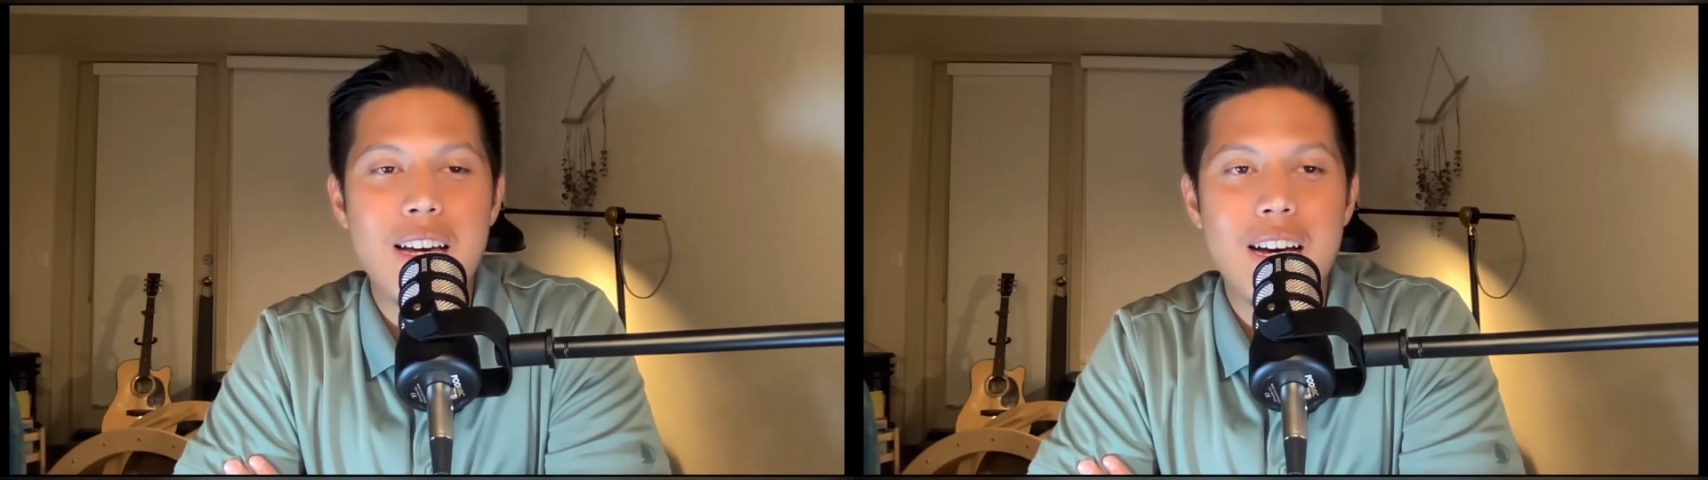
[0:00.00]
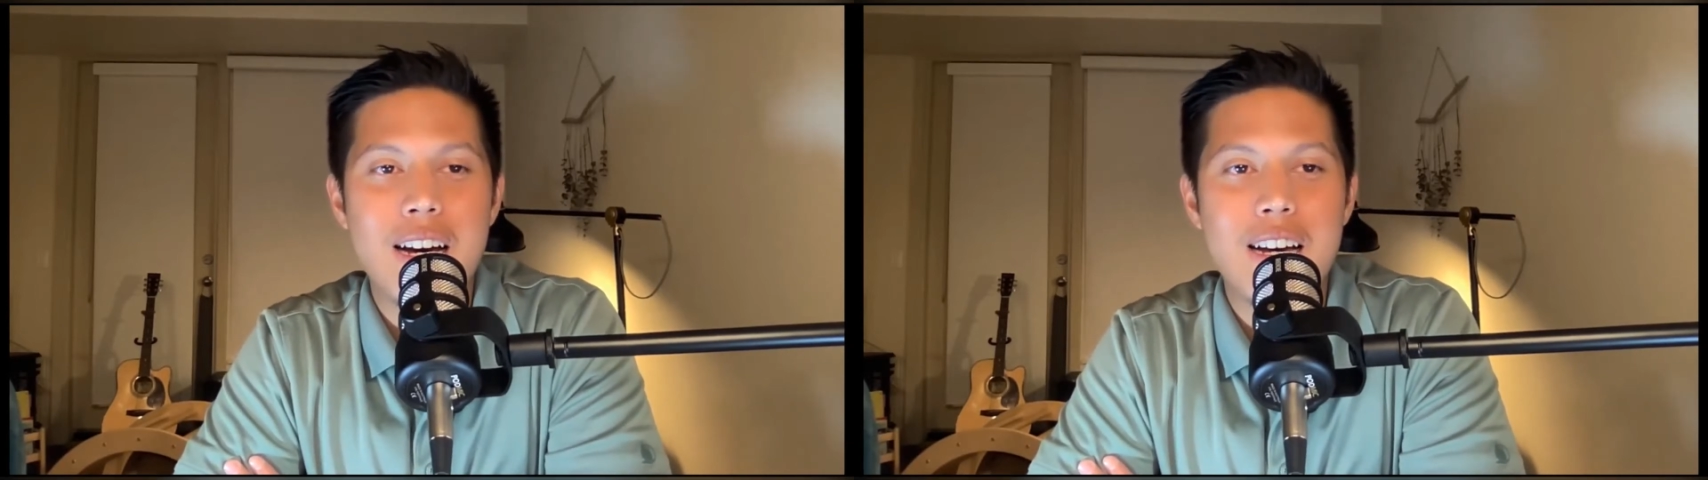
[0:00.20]

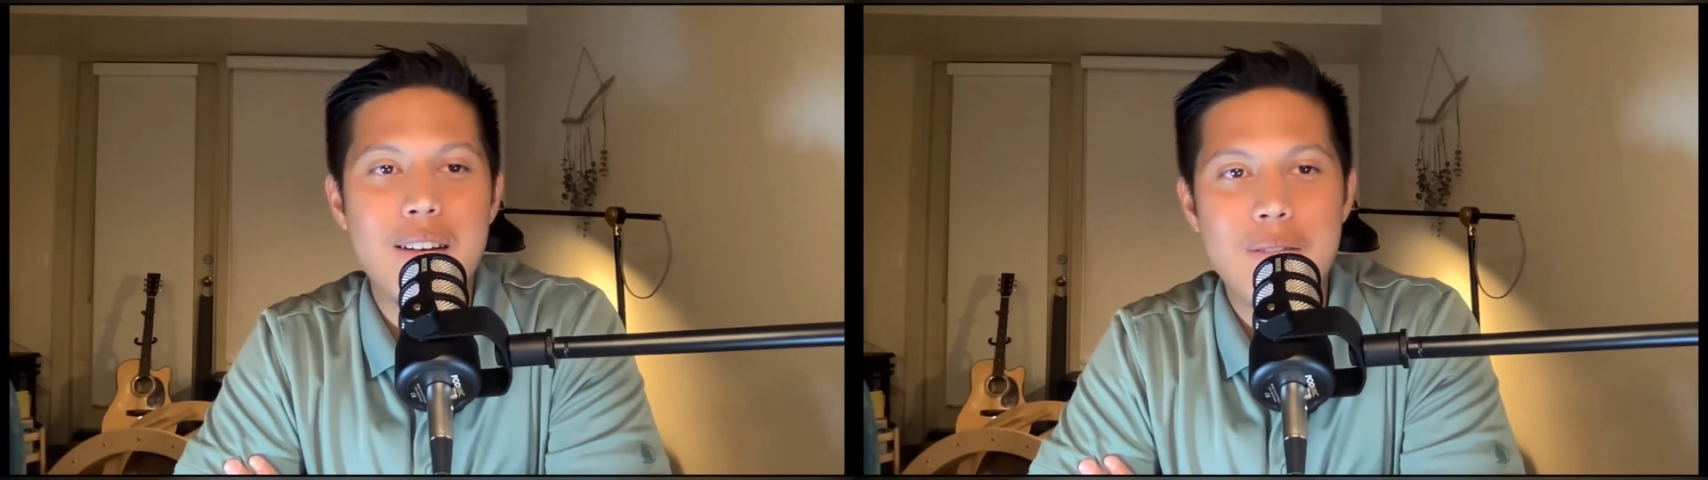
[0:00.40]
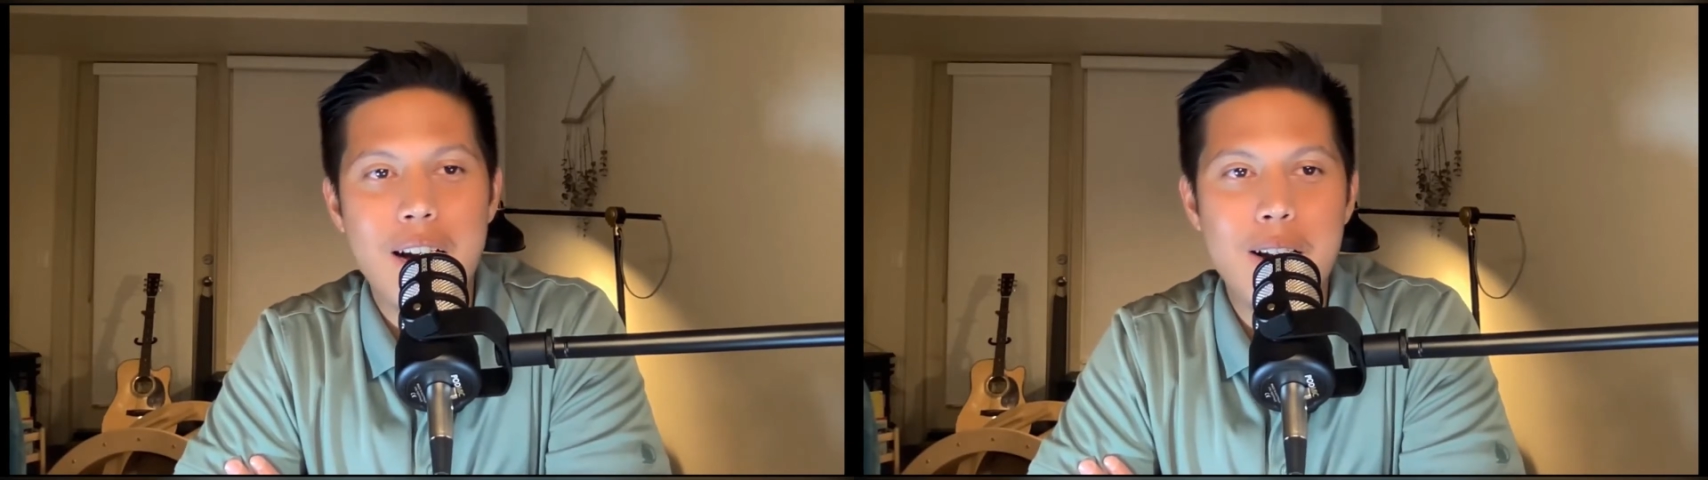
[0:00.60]

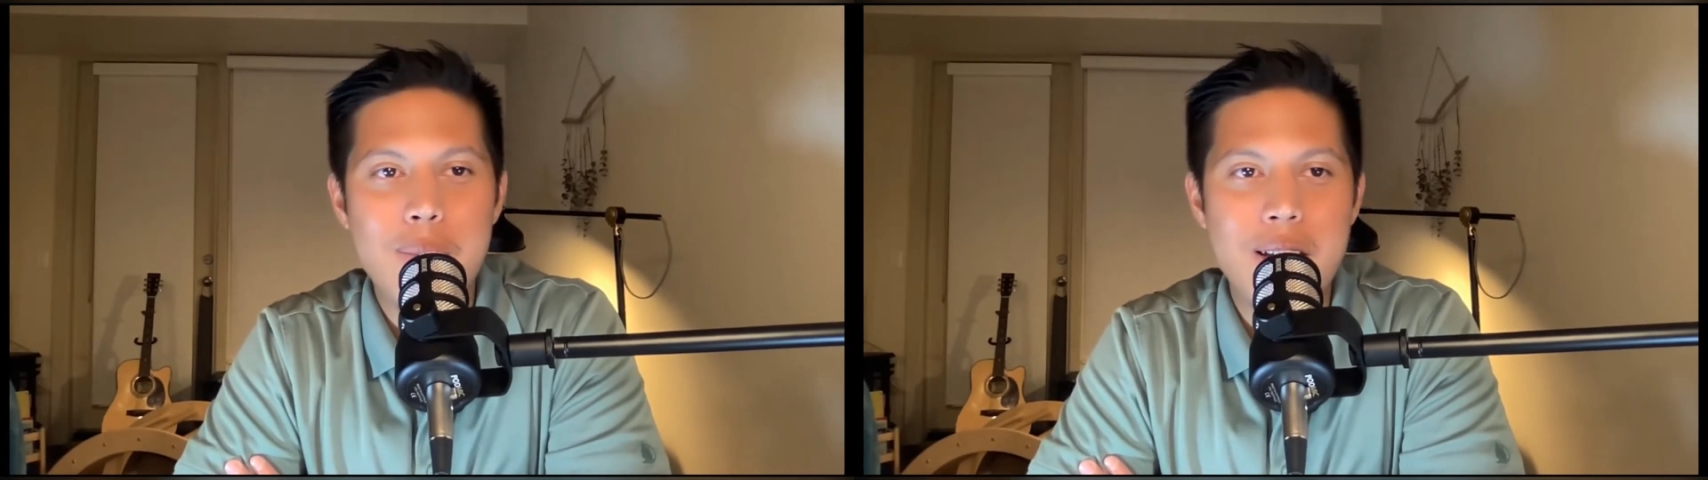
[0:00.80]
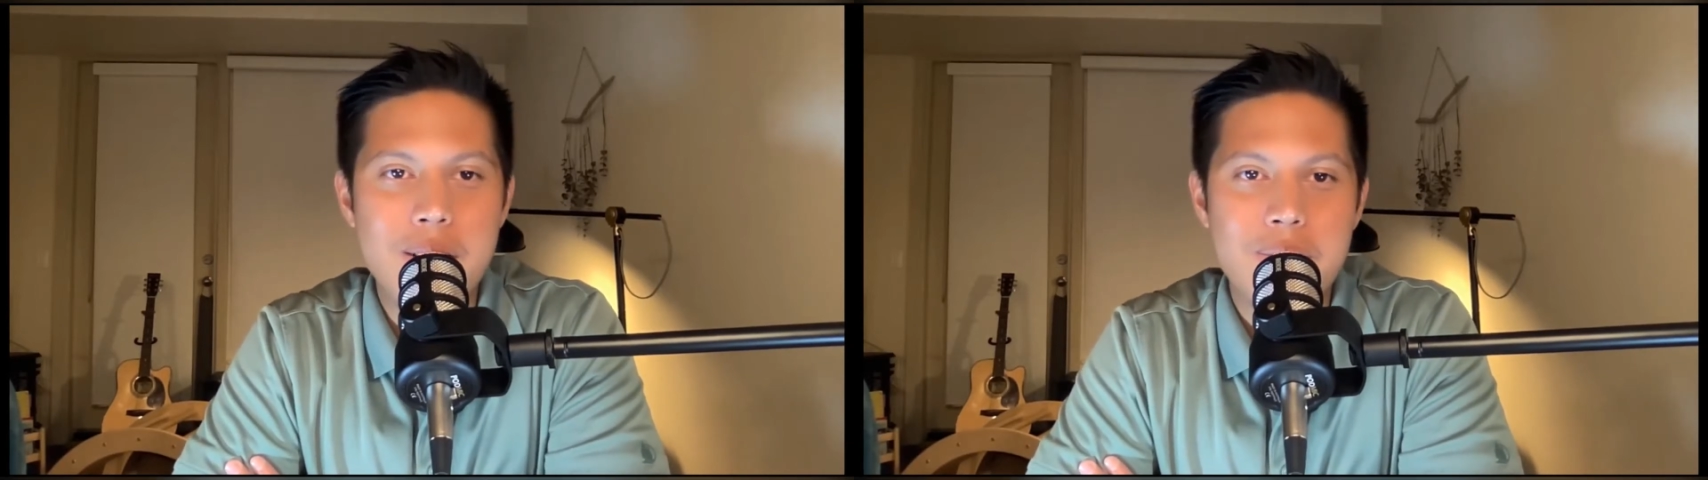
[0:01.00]

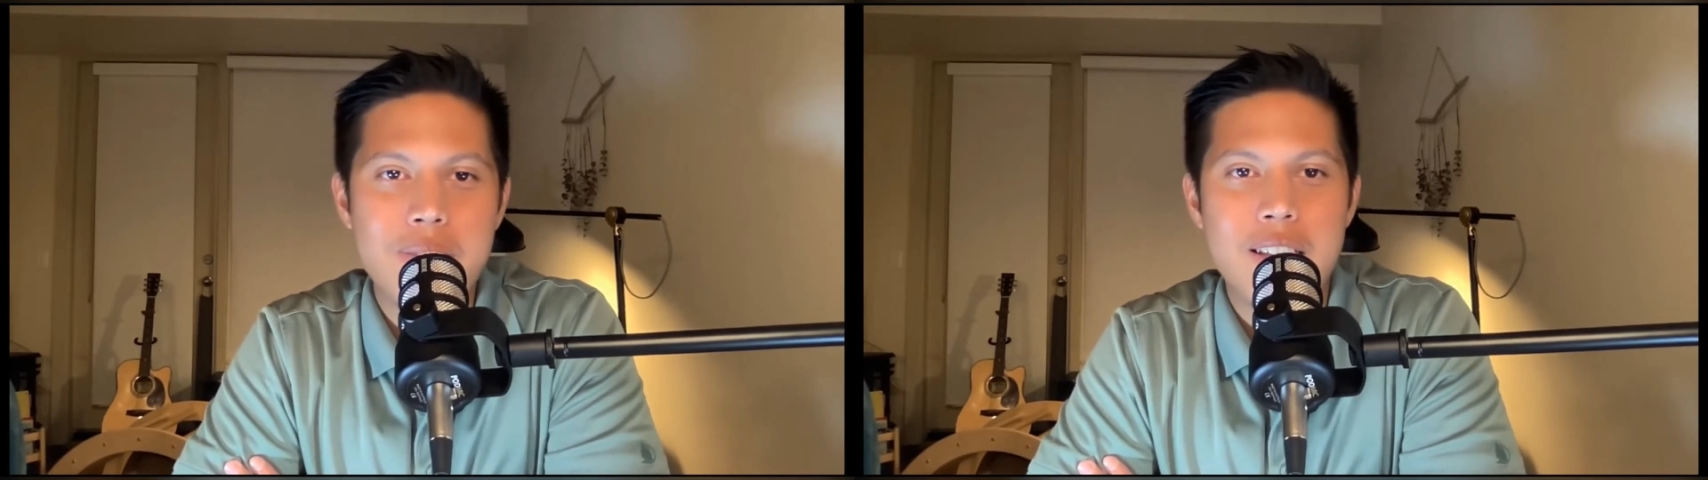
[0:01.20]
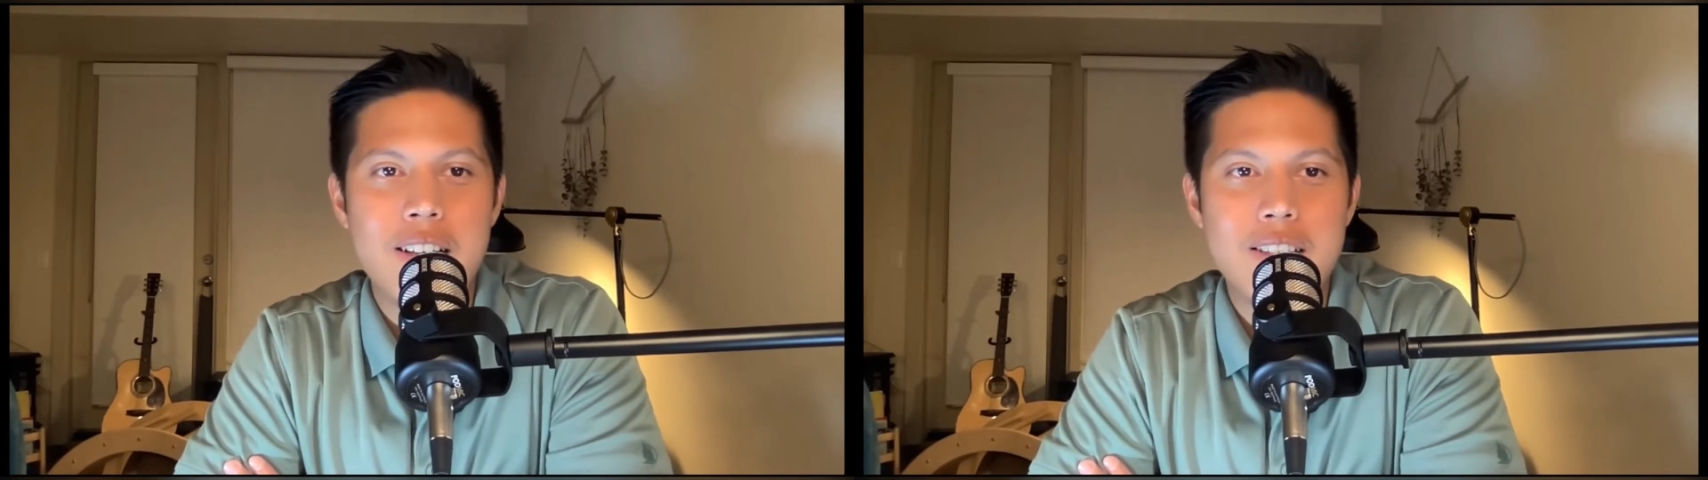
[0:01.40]
environment.
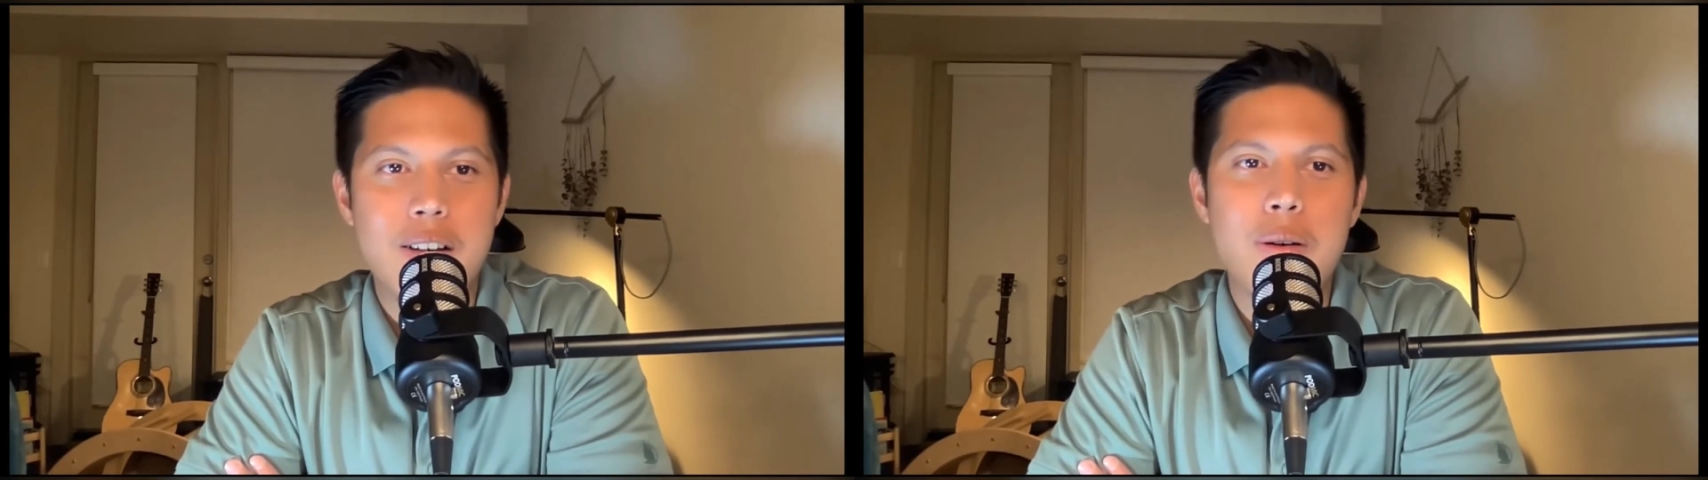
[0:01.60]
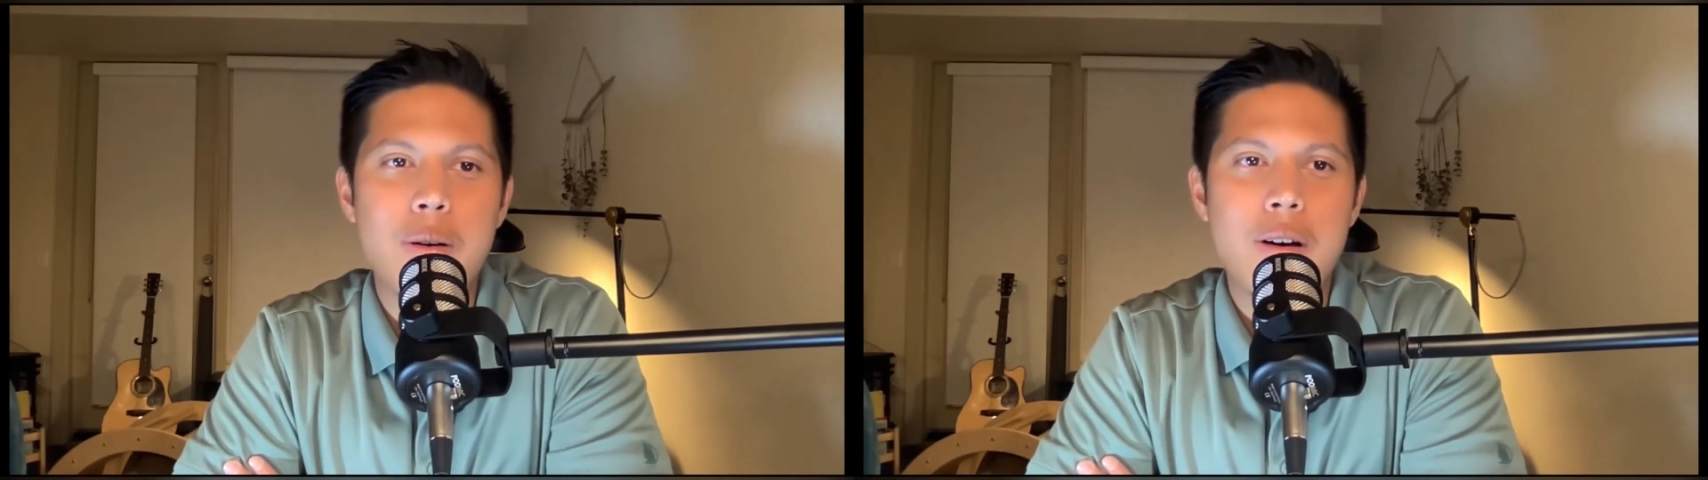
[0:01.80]

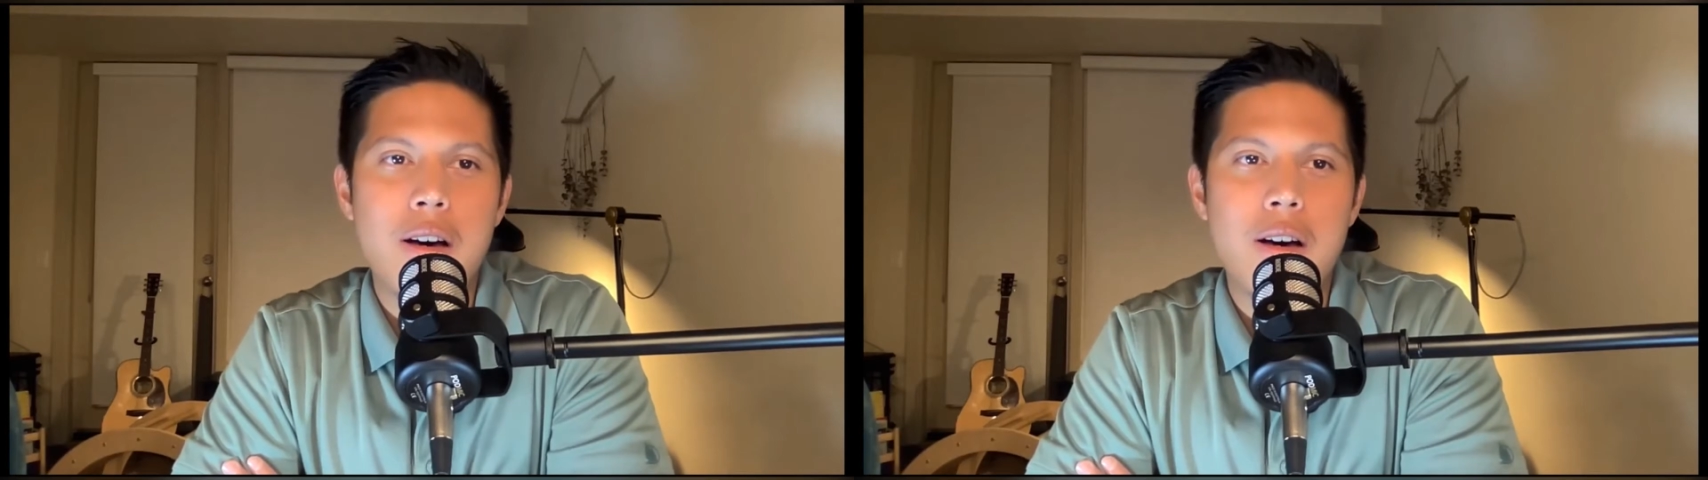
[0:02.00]
So